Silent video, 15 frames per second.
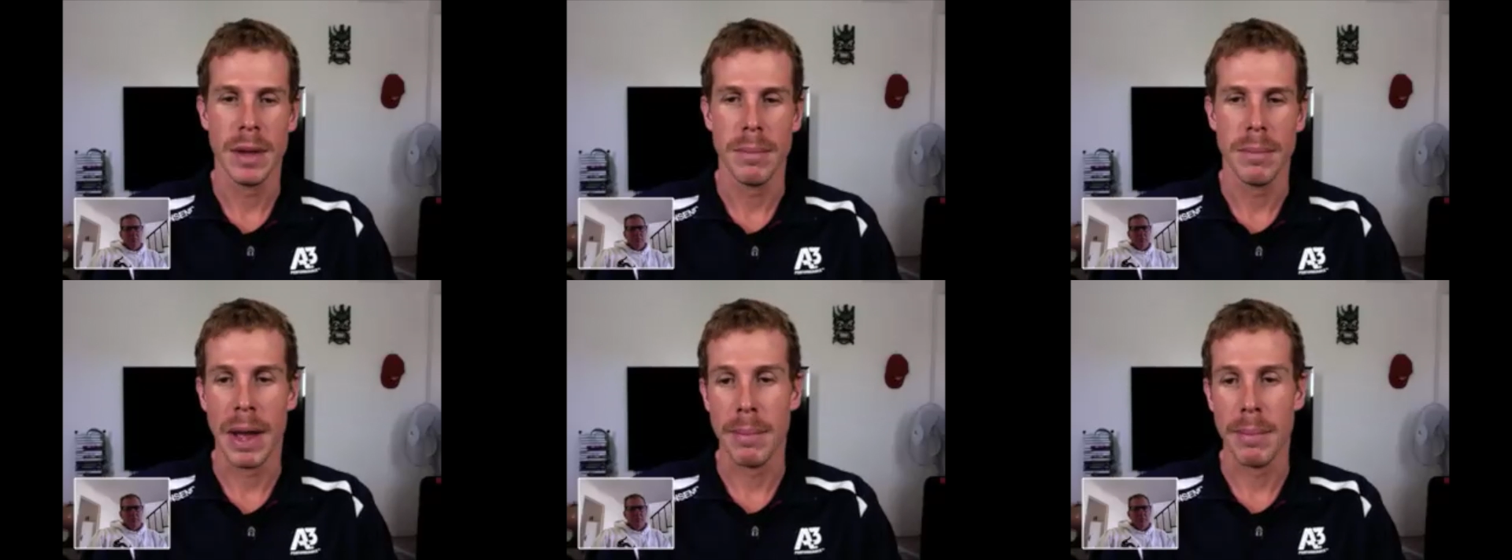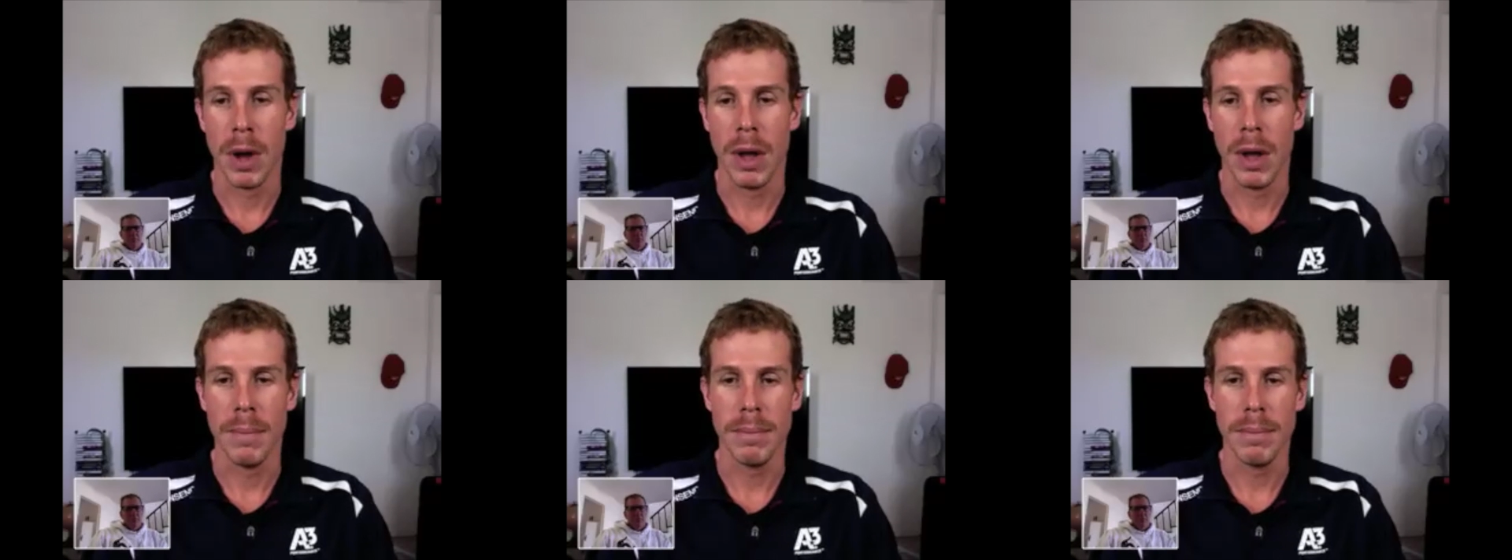My
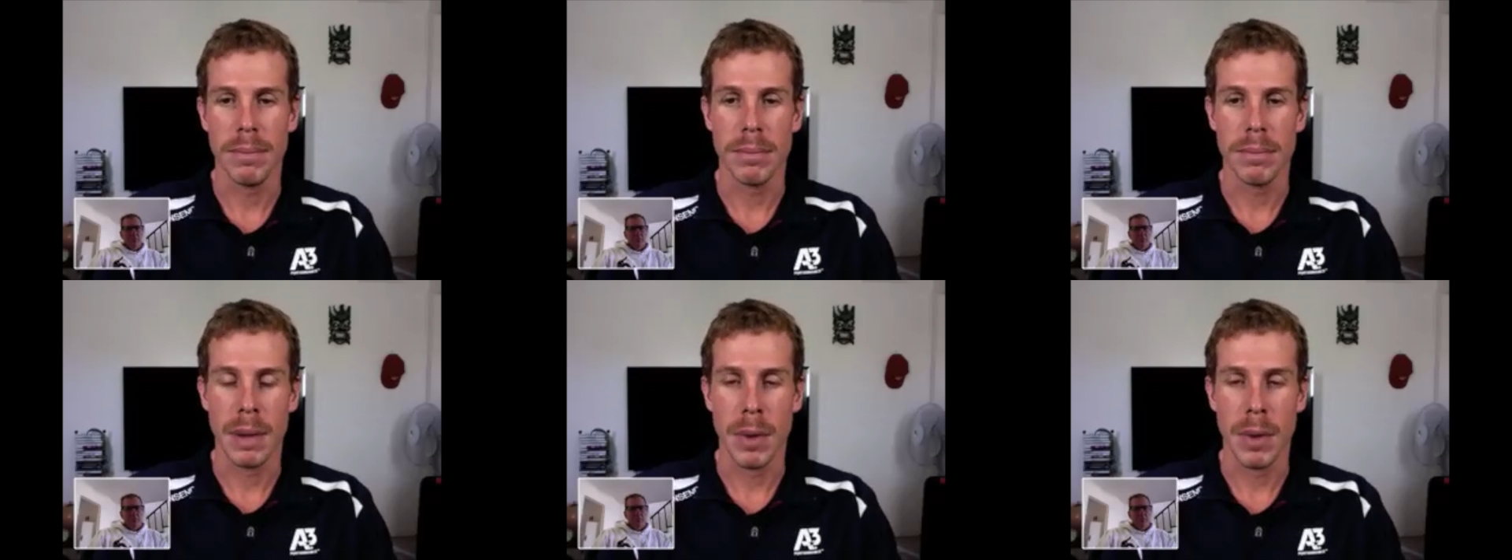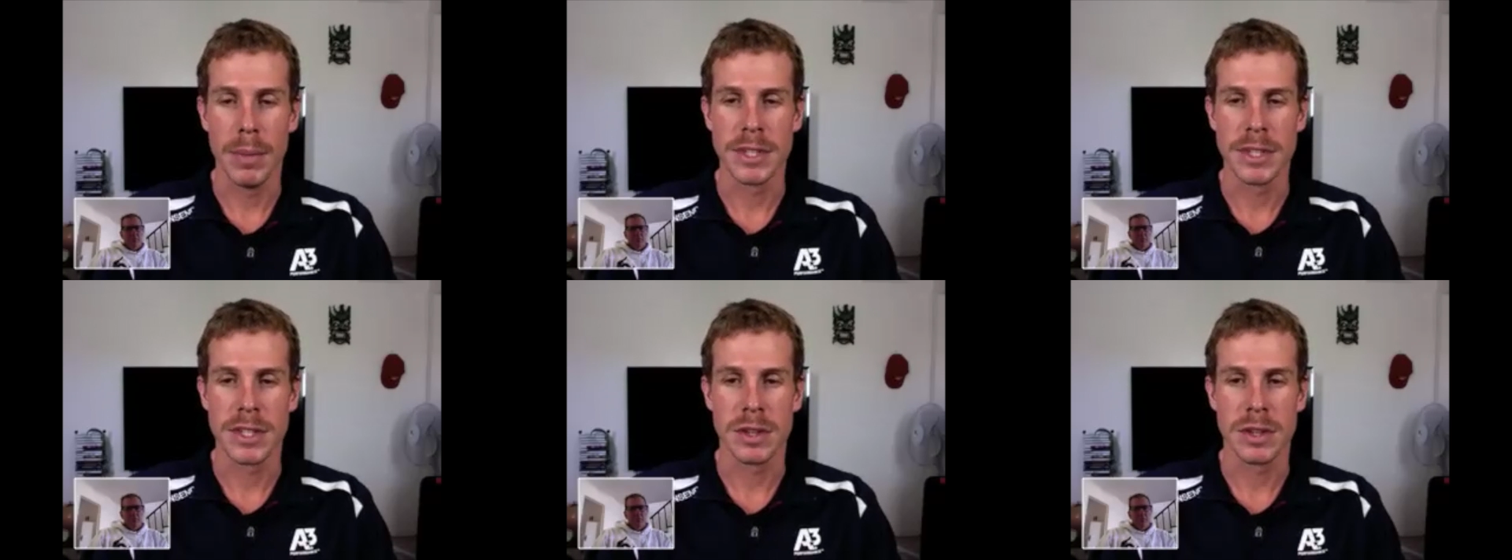mom
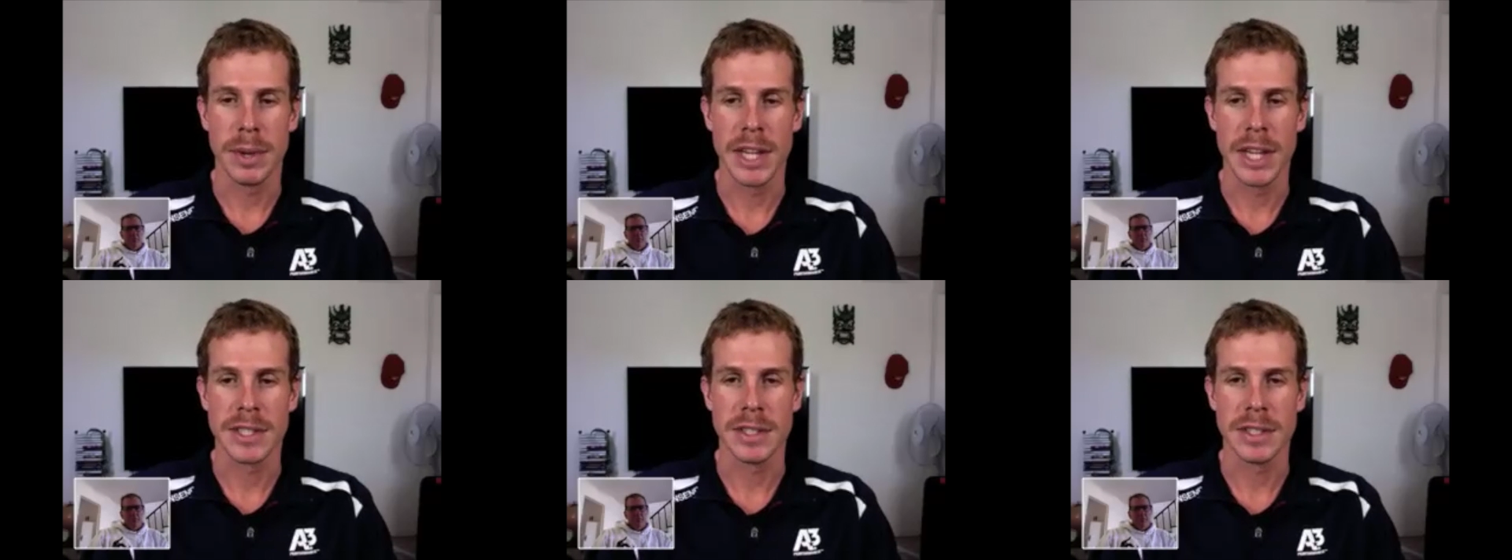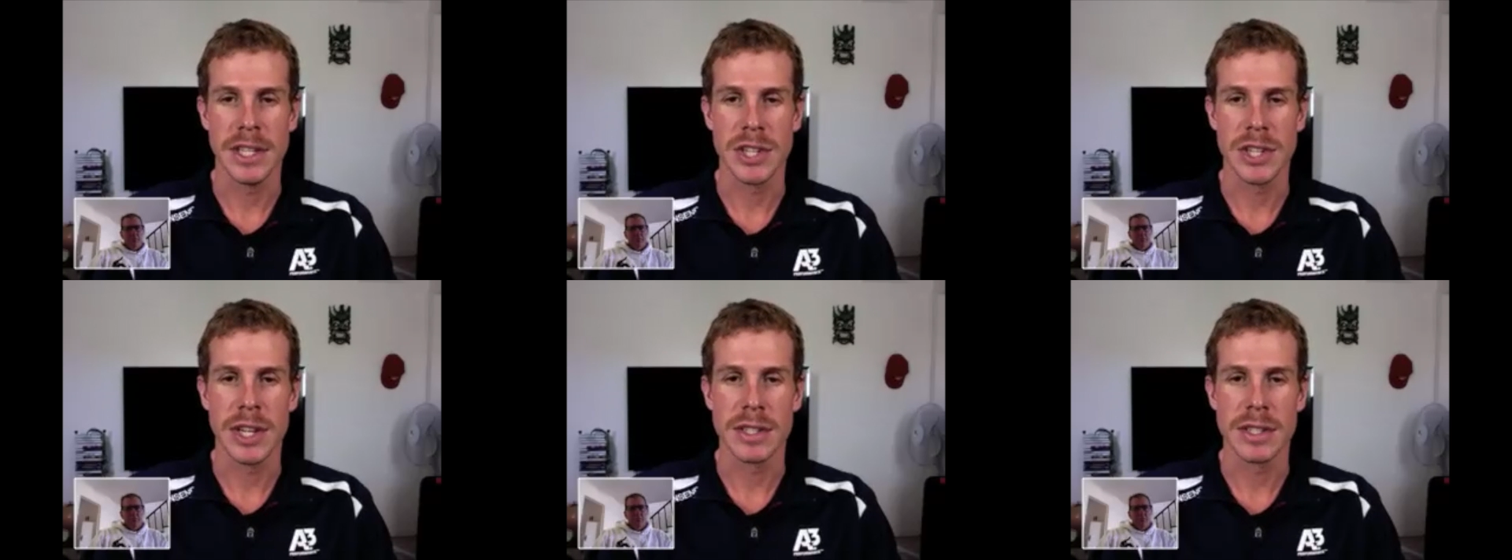is a swimming lesson
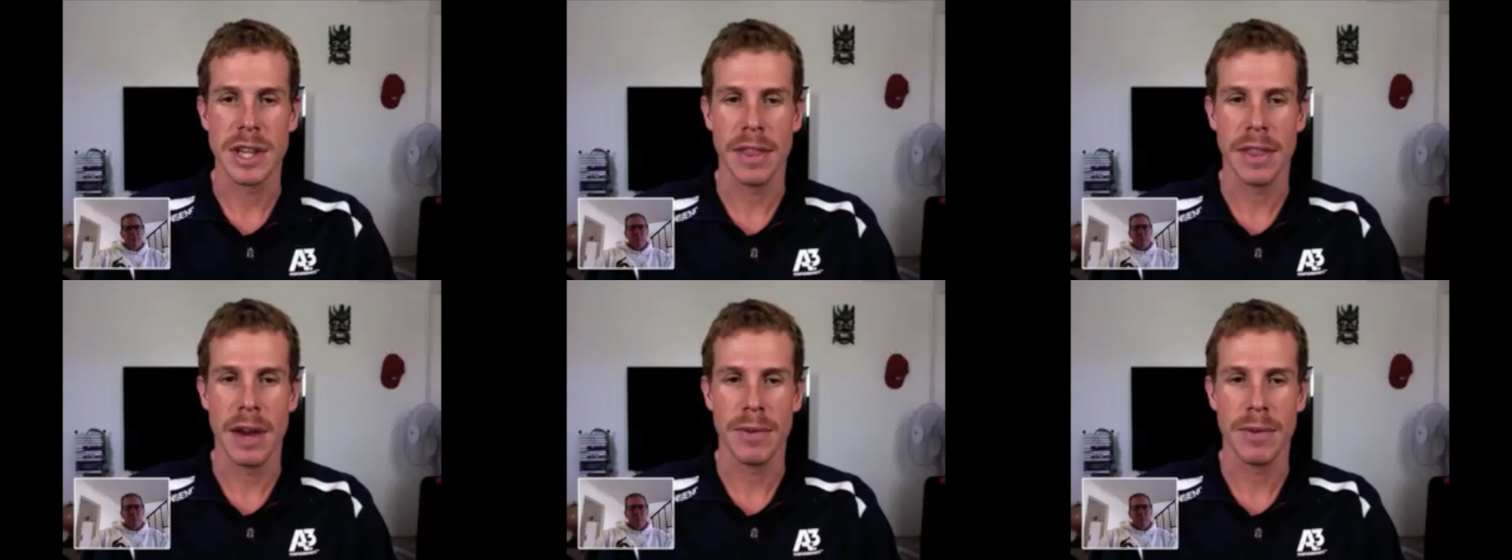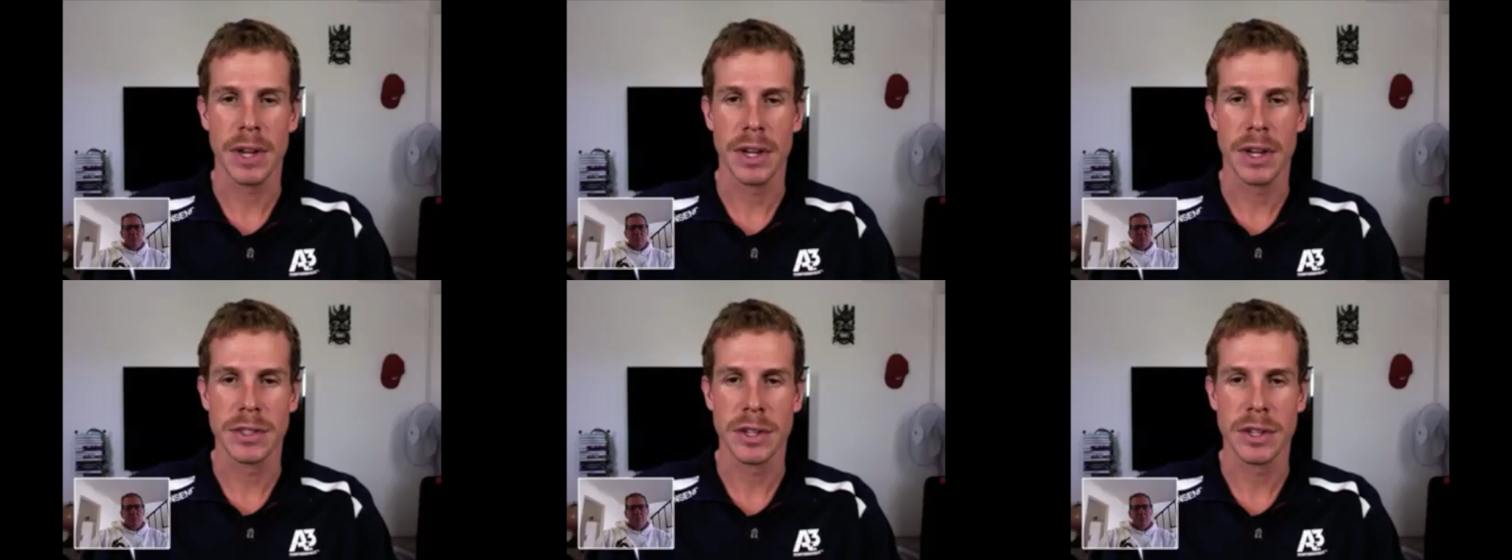teacher in South
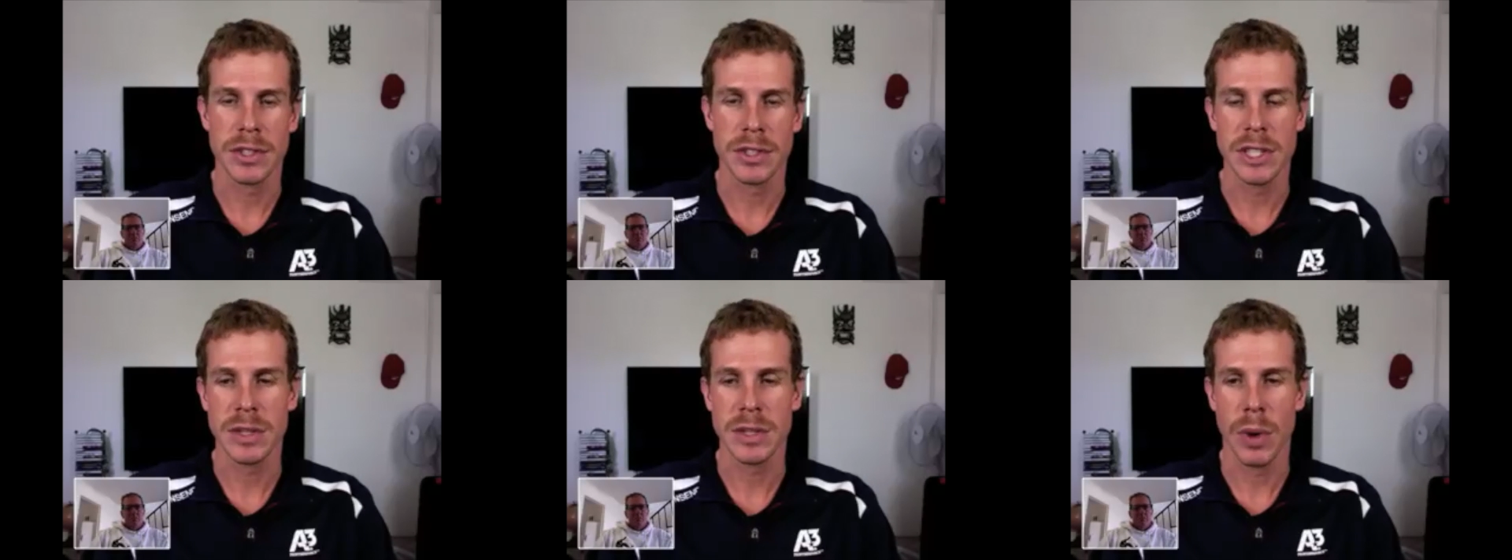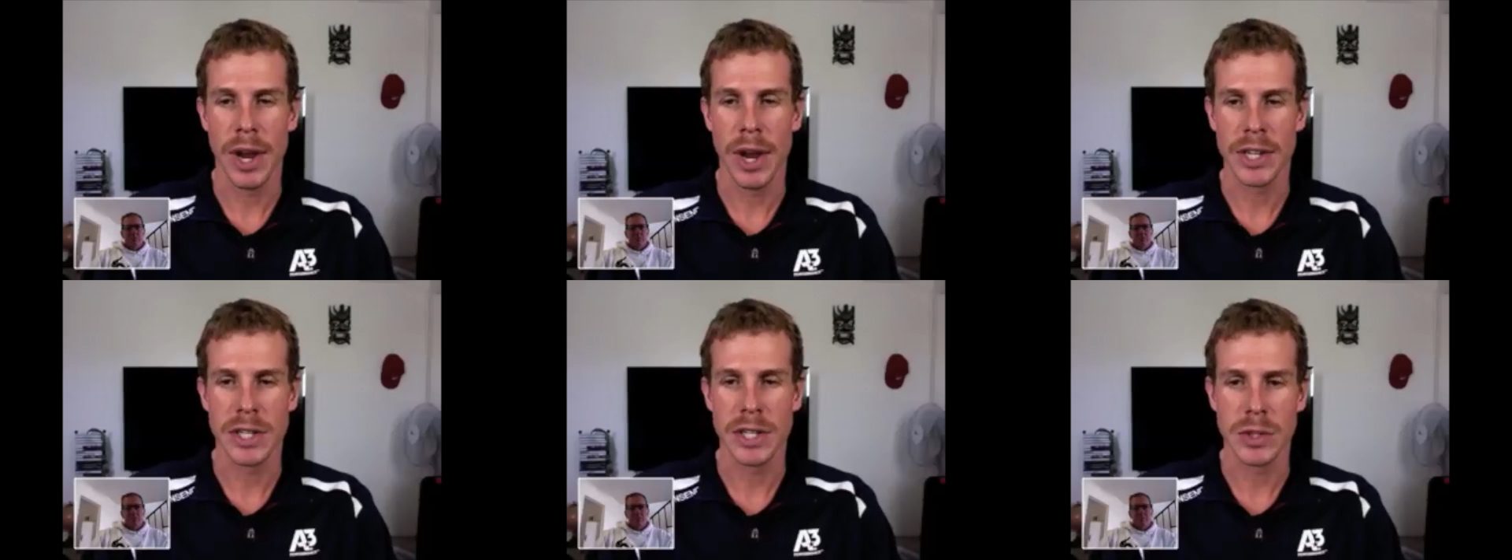Africa, so she's the one who actually